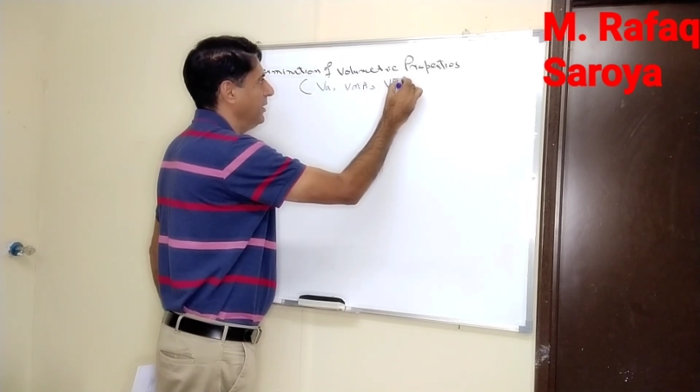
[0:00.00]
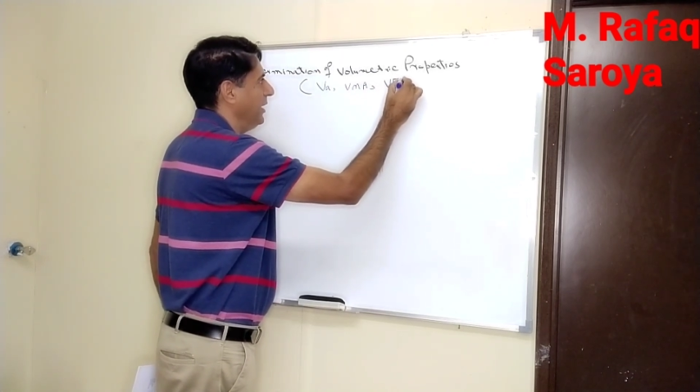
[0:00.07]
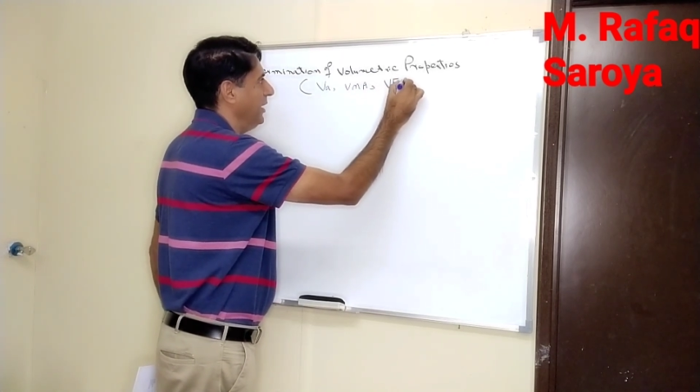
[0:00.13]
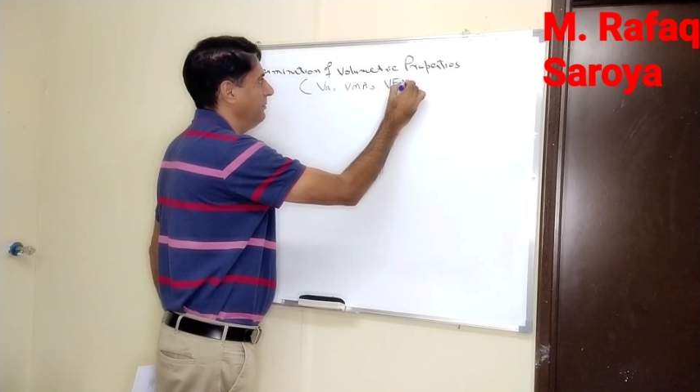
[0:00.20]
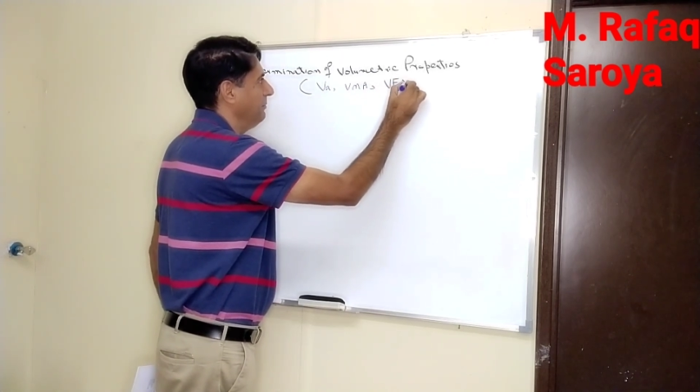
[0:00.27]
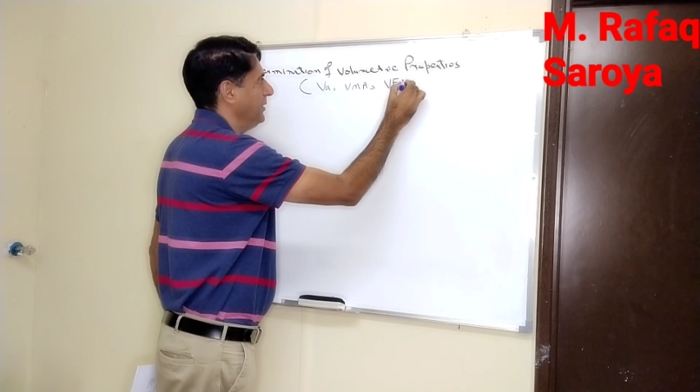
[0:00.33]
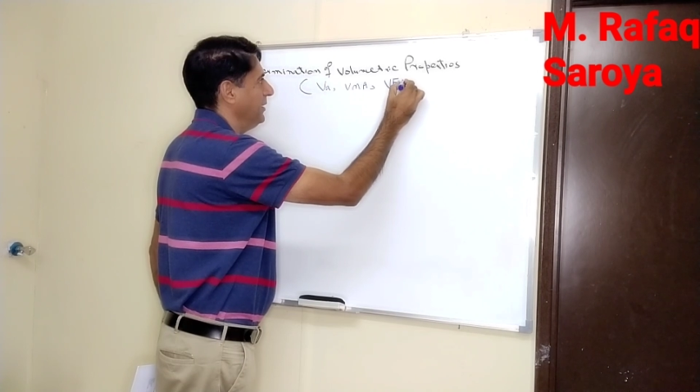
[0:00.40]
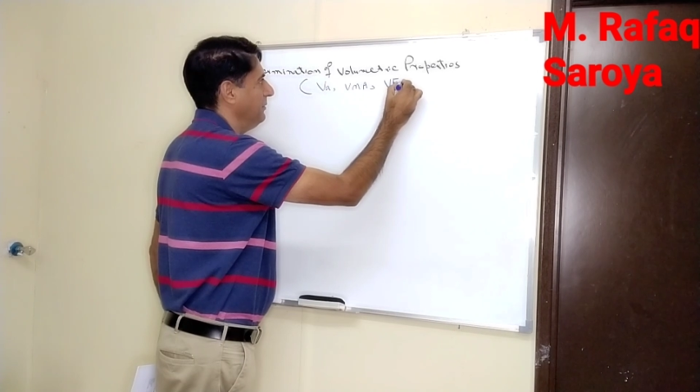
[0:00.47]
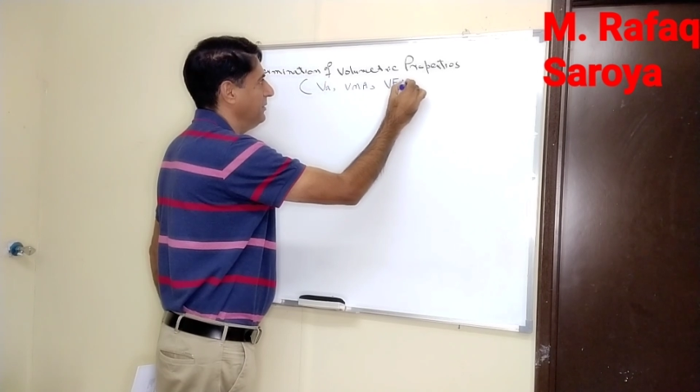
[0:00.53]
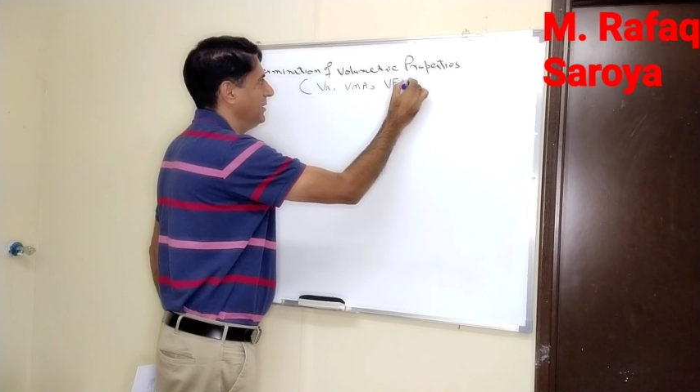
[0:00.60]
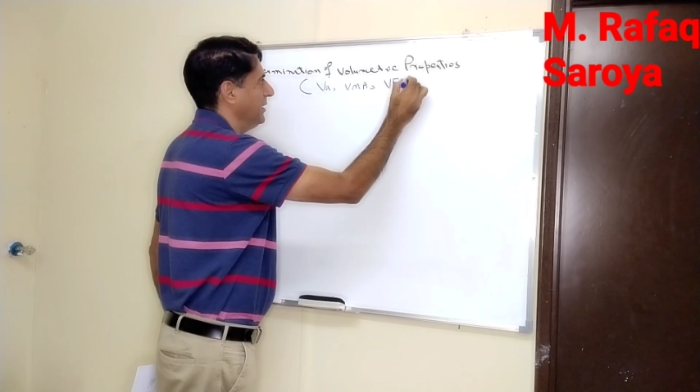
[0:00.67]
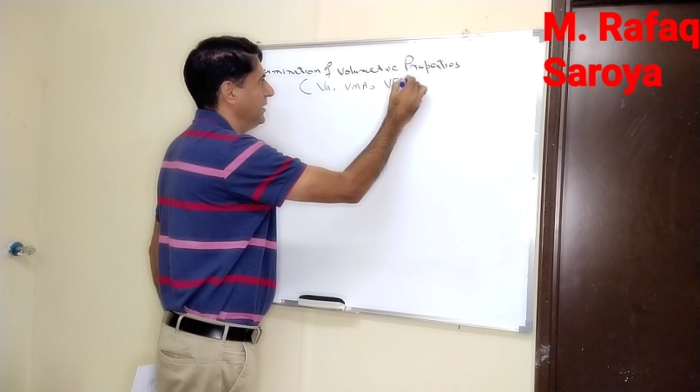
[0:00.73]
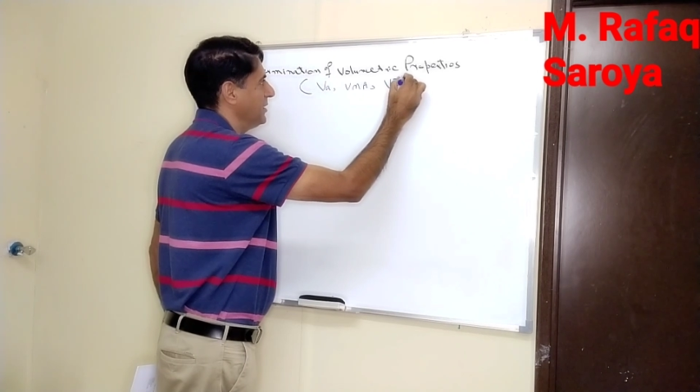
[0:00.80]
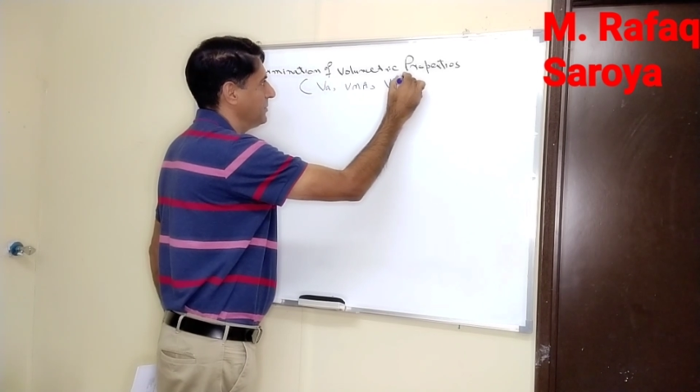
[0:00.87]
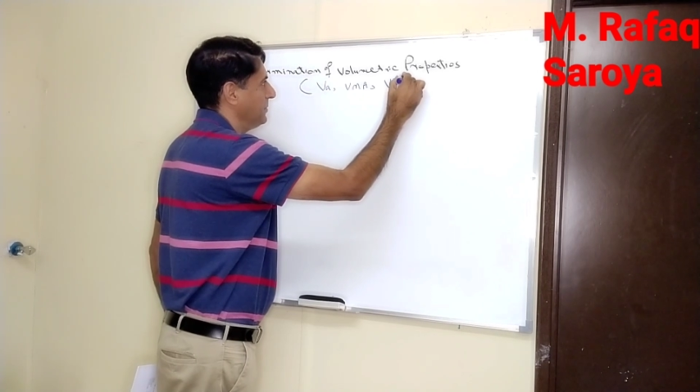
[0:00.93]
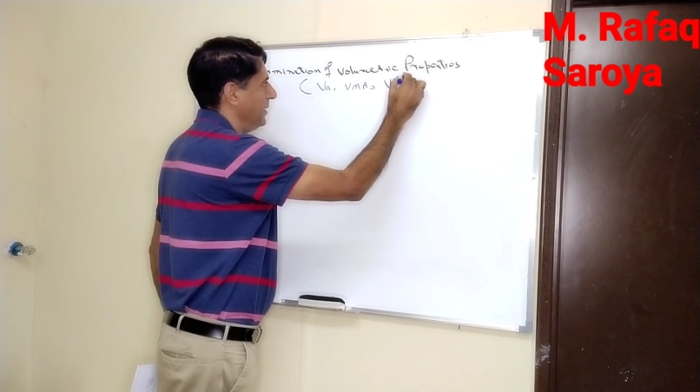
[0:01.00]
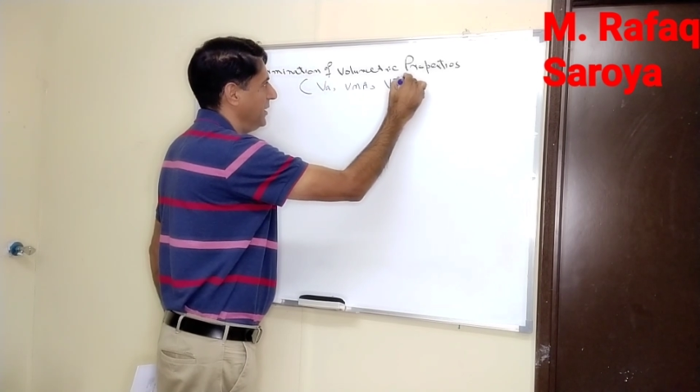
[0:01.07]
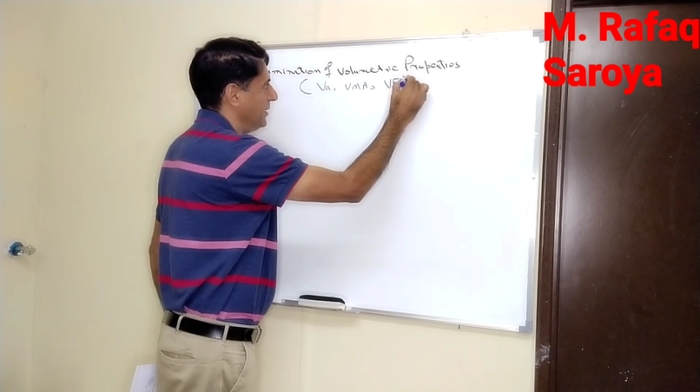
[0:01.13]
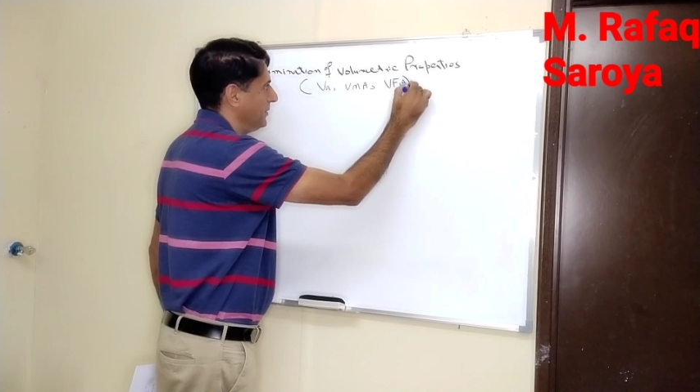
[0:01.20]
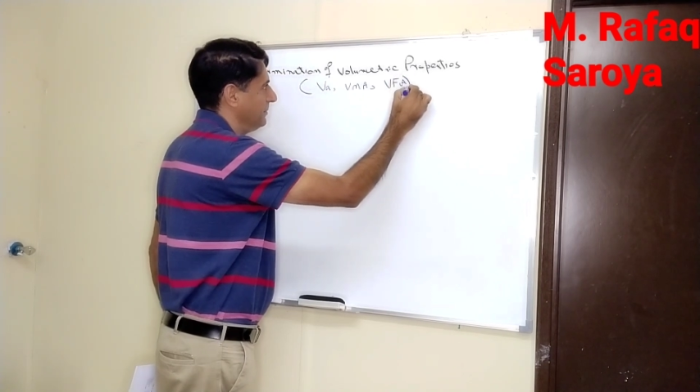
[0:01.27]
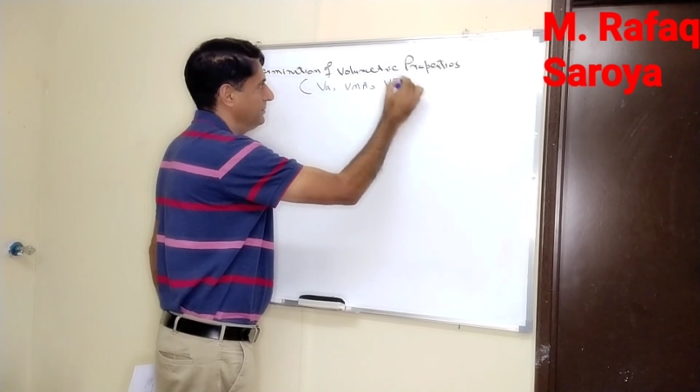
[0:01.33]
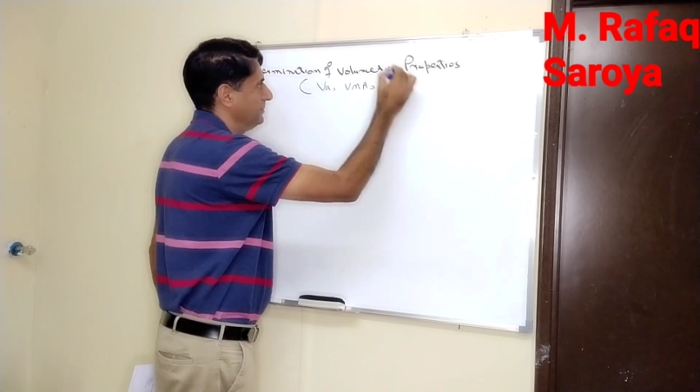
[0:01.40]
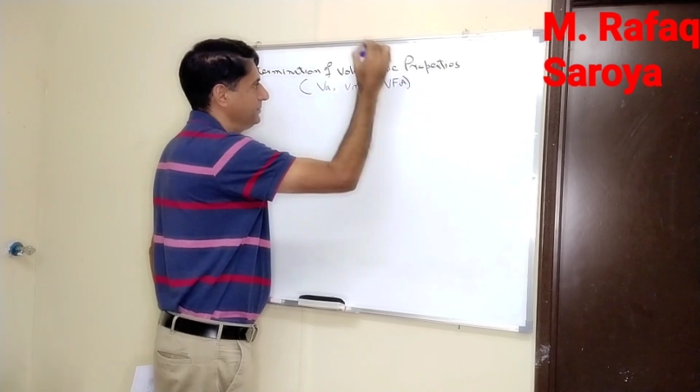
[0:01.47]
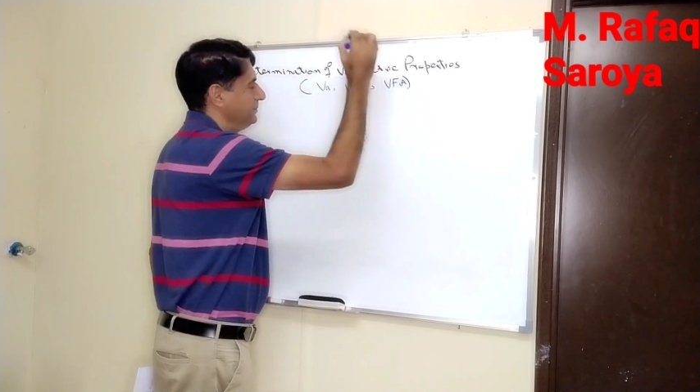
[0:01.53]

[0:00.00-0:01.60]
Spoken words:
void filled with asphalt.